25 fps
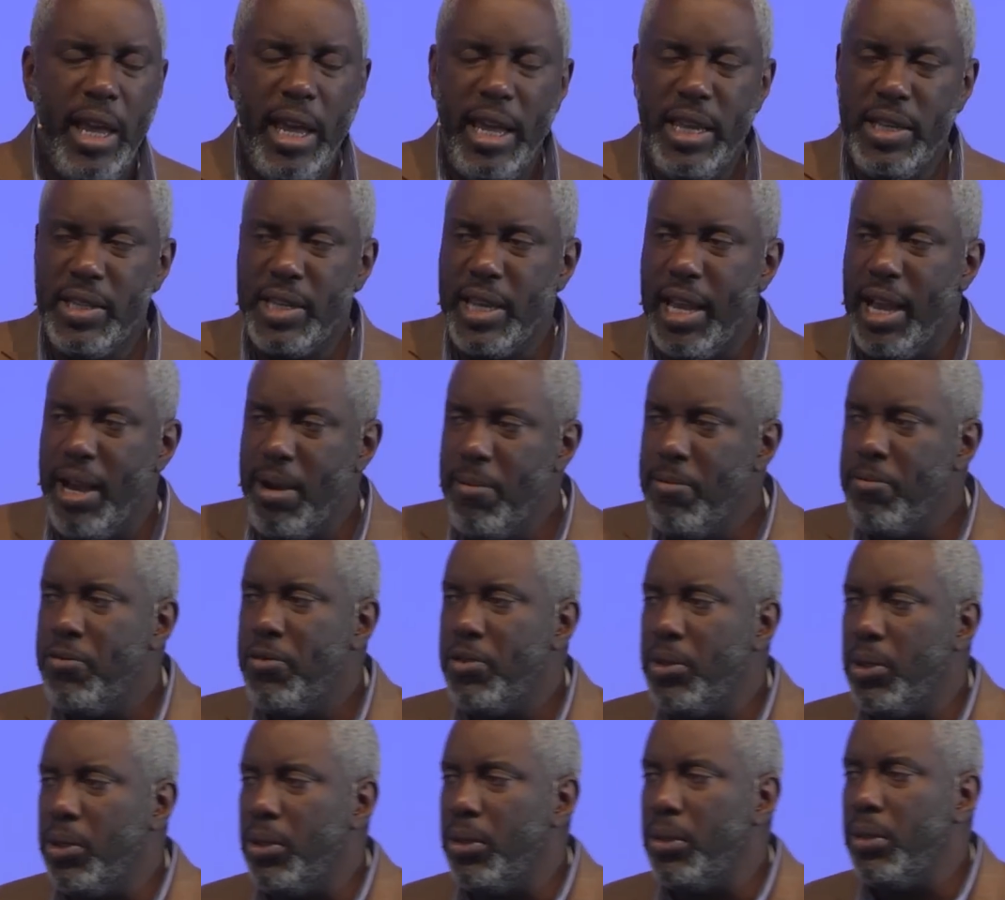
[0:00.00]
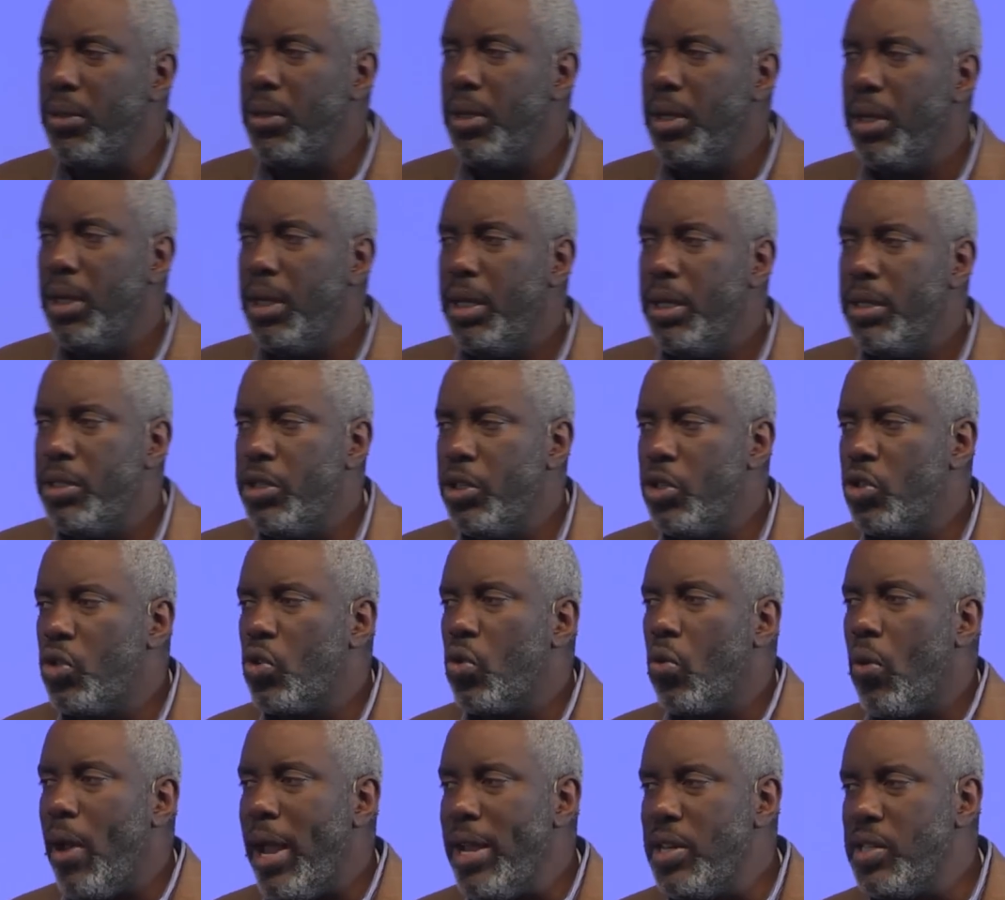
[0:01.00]
It's helpful to
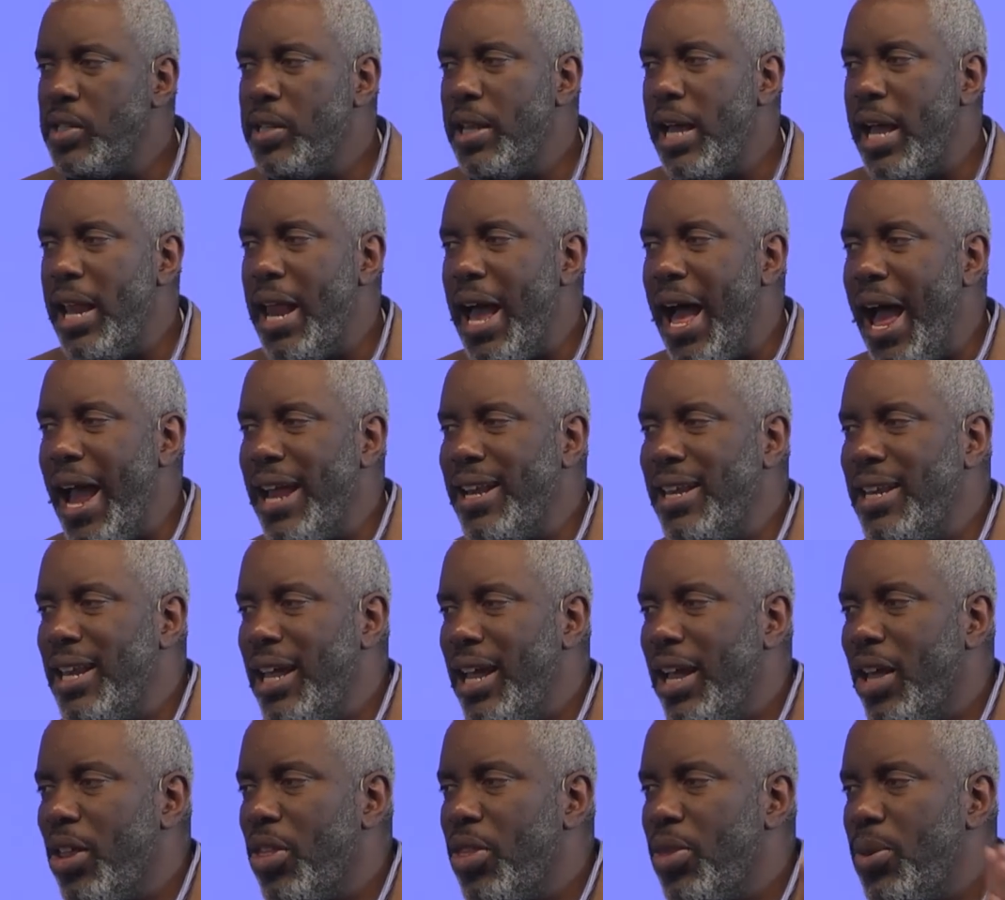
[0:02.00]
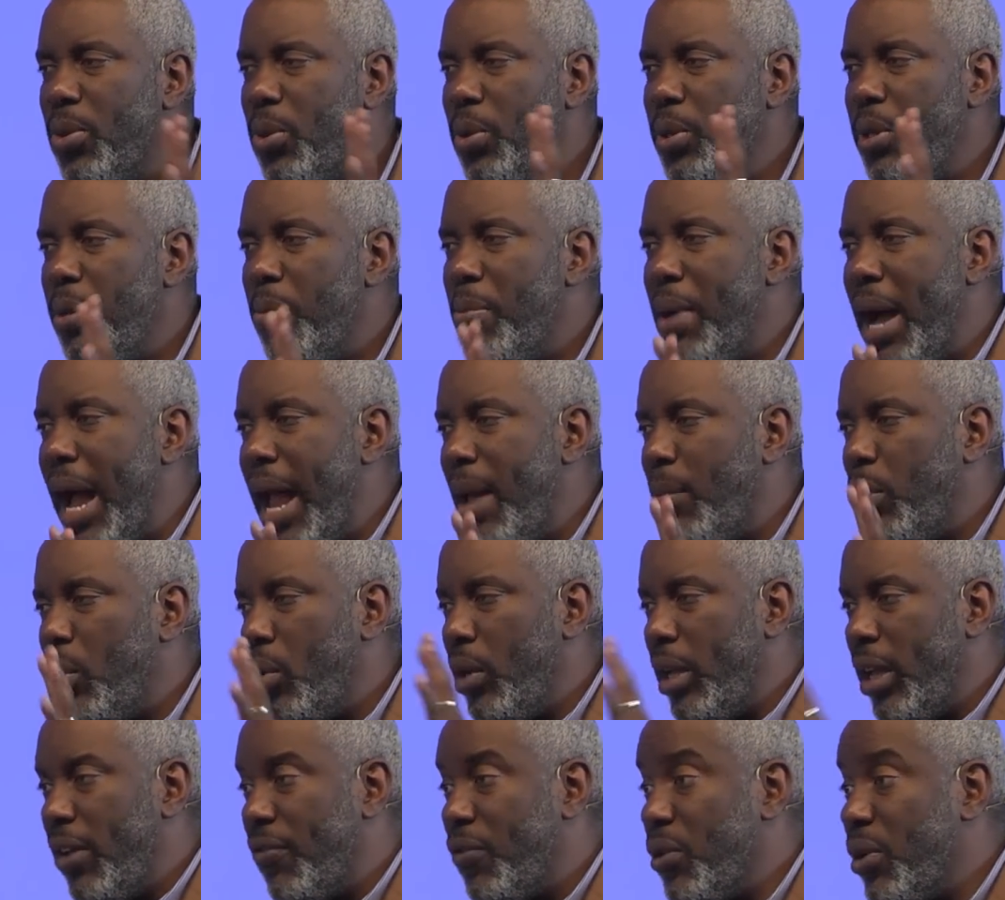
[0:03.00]
trace that idea through the
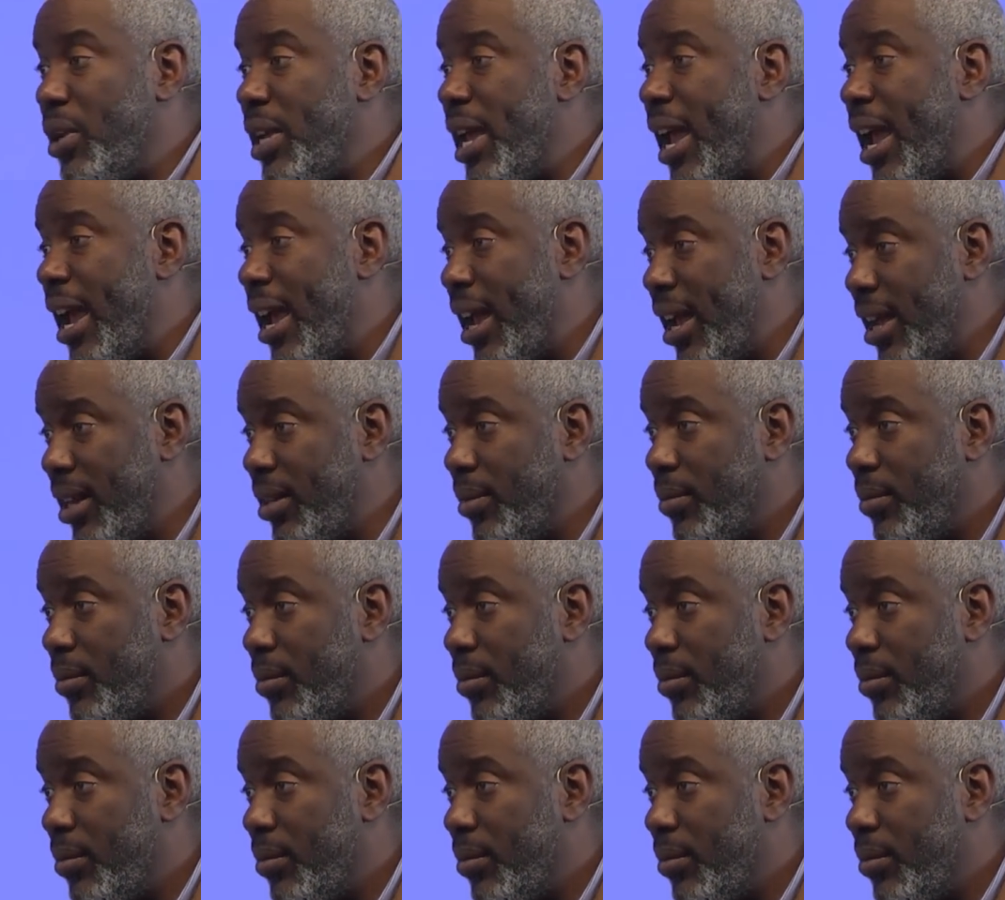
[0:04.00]
Bible if you can.